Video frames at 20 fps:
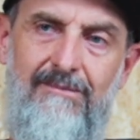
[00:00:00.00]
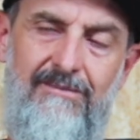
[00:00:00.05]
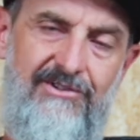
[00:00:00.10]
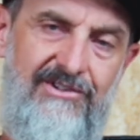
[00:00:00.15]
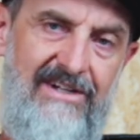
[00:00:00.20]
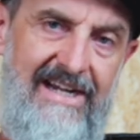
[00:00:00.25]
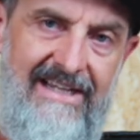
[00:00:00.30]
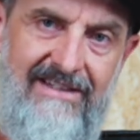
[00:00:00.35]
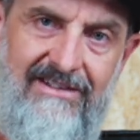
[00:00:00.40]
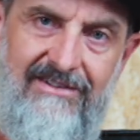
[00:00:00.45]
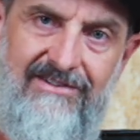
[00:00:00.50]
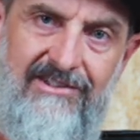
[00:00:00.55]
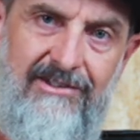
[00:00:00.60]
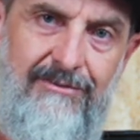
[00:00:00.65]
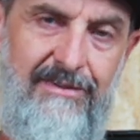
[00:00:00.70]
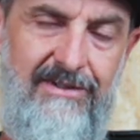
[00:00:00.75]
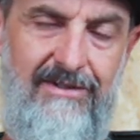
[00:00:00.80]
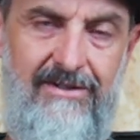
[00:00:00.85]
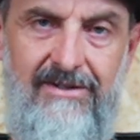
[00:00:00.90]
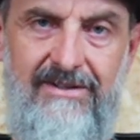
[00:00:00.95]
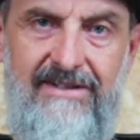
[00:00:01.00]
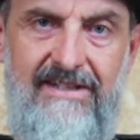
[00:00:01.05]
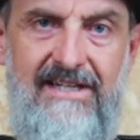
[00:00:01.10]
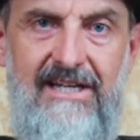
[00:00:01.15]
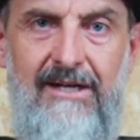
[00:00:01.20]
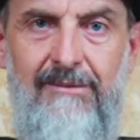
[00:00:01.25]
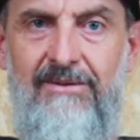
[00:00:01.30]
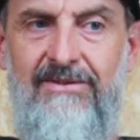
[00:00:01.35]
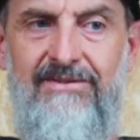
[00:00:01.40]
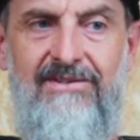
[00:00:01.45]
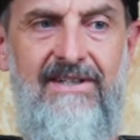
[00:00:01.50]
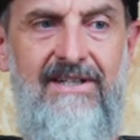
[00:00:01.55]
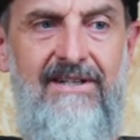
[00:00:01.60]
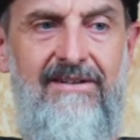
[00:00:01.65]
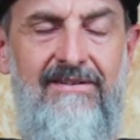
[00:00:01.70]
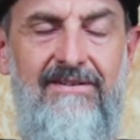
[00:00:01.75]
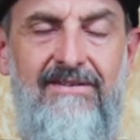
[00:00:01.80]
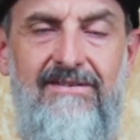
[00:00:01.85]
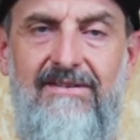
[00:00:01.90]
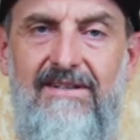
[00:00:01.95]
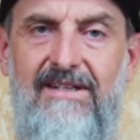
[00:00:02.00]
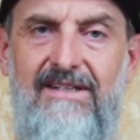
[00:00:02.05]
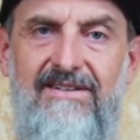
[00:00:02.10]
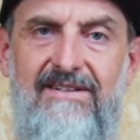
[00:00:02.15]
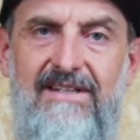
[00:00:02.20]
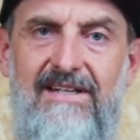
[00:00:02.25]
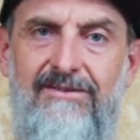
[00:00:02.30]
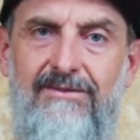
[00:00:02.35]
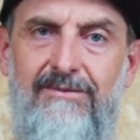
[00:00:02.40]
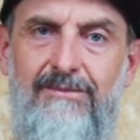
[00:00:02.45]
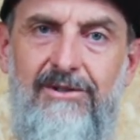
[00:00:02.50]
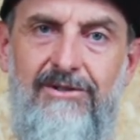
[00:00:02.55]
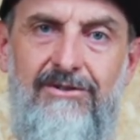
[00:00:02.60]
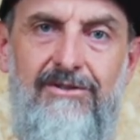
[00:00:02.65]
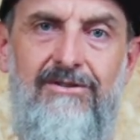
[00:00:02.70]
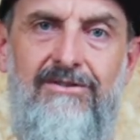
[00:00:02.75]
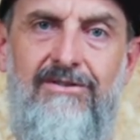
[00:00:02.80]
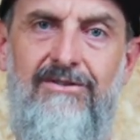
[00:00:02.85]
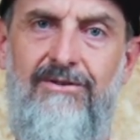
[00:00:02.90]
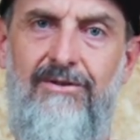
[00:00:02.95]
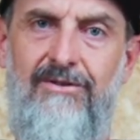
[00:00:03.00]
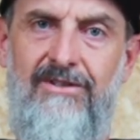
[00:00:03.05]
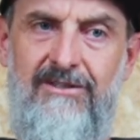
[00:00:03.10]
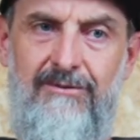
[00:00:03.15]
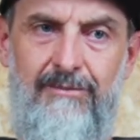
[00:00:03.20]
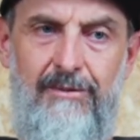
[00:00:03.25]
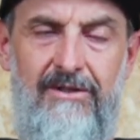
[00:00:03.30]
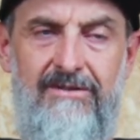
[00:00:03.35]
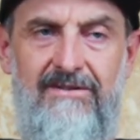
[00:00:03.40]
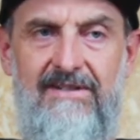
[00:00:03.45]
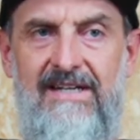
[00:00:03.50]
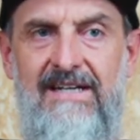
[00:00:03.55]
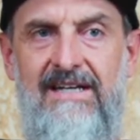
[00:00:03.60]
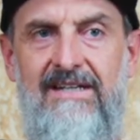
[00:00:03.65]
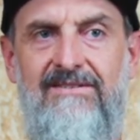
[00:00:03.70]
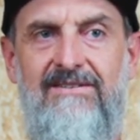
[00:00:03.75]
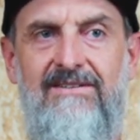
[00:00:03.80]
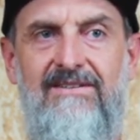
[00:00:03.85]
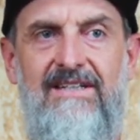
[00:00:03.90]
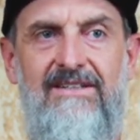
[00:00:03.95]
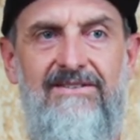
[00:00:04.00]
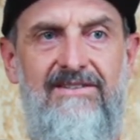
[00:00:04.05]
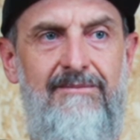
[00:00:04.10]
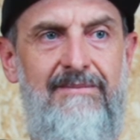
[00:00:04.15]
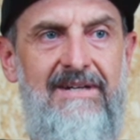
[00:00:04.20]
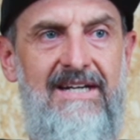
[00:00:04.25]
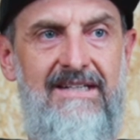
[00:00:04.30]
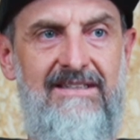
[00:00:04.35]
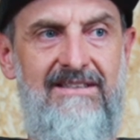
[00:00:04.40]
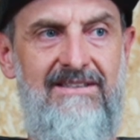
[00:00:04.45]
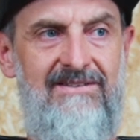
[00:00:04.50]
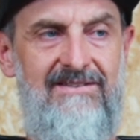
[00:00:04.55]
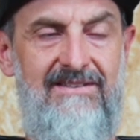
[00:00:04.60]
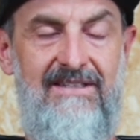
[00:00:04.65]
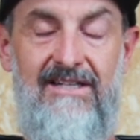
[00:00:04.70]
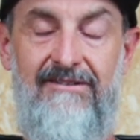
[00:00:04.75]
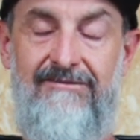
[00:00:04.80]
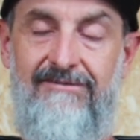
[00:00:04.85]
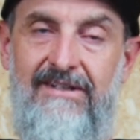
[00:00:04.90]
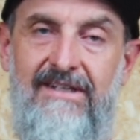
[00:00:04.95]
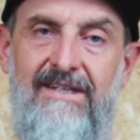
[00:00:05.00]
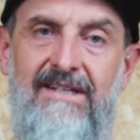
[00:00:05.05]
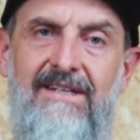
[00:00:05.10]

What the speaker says: Shay, that sits behind the cameras here and produces all these podcasts and does their marketing stuff.